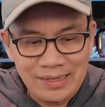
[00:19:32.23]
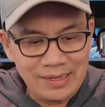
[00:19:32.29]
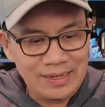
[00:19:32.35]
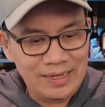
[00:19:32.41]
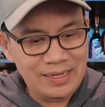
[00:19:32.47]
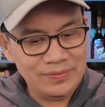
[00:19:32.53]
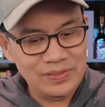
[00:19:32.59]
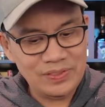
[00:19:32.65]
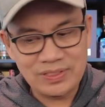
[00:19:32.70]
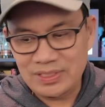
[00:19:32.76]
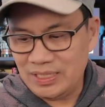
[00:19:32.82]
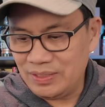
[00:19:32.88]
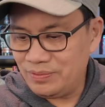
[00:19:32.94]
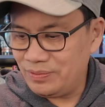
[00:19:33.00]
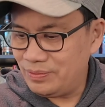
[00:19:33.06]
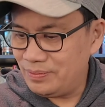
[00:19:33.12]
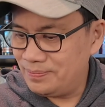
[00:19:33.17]
Obviously,
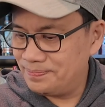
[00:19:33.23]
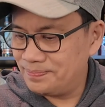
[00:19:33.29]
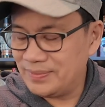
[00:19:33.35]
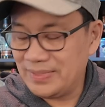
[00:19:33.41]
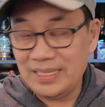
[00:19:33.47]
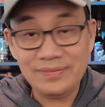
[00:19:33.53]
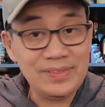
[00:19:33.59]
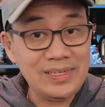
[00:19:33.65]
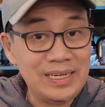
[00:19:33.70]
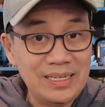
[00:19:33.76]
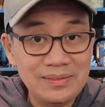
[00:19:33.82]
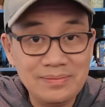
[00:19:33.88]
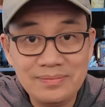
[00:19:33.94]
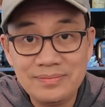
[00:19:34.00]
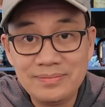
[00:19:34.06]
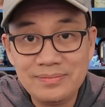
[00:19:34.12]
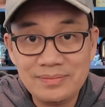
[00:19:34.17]
I've
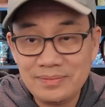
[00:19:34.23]
got,